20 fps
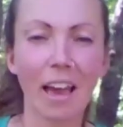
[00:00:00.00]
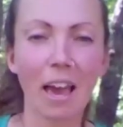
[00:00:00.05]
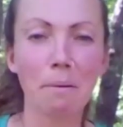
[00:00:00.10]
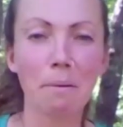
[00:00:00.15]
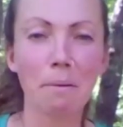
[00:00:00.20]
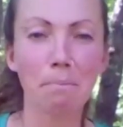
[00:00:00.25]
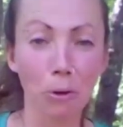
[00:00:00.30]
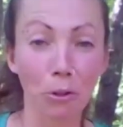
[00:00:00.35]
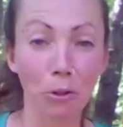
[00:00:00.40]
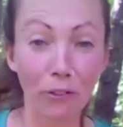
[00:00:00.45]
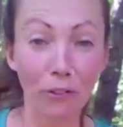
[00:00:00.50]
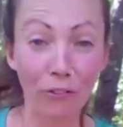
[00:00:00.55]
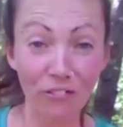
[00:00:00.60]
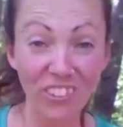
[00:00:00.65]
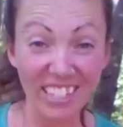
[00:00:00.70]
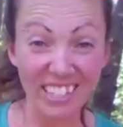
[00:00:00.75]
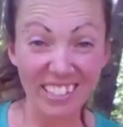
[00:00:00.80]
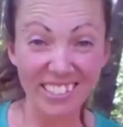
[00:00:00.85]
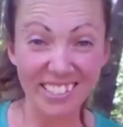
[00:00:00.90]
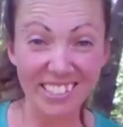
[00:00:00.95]
and both
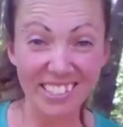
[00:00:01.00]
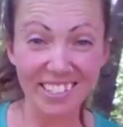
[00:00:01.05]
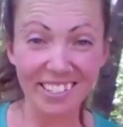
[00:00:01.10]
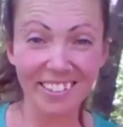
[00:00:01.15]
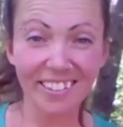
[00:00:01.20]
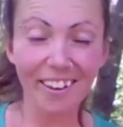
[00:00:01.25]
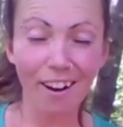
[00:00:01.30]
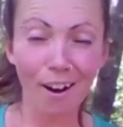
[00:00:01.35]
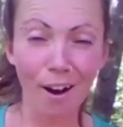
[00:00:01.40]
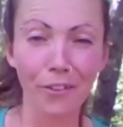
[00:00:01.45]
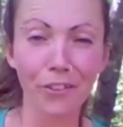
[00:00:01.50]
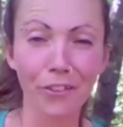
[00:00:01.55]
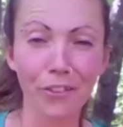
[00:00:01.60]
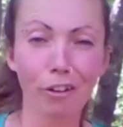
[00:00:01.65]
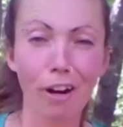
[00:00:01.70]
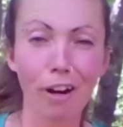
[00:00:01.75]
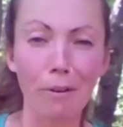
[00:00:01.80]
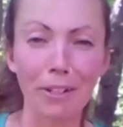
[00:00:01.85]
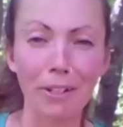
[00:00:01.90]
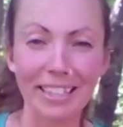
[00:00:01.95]
feet on the
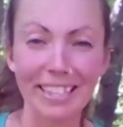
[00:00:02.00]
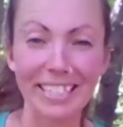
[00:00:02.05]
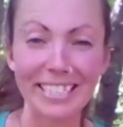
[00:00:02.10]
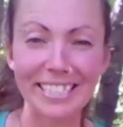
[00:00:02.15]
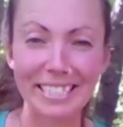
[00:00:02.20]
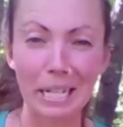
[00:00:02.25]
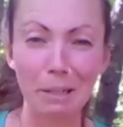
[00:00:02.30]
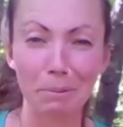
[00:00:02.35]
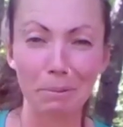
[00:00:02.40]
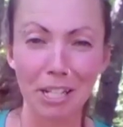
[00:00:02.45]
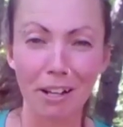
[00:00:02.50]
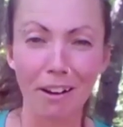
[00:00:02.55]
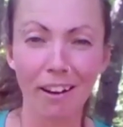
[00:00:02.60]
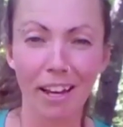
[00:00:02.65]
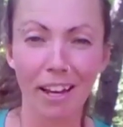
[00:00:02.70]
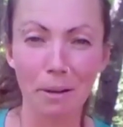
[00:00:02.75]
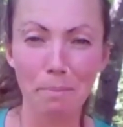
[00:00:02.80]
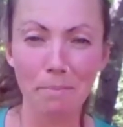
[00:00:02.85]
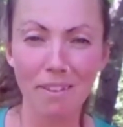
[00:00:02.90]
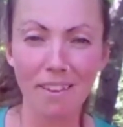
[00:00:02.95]
ground at the same
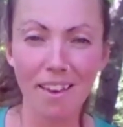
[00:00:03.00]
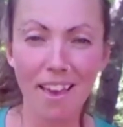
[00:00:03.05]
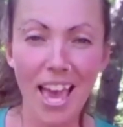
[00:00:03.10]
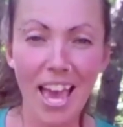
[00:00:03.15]
time.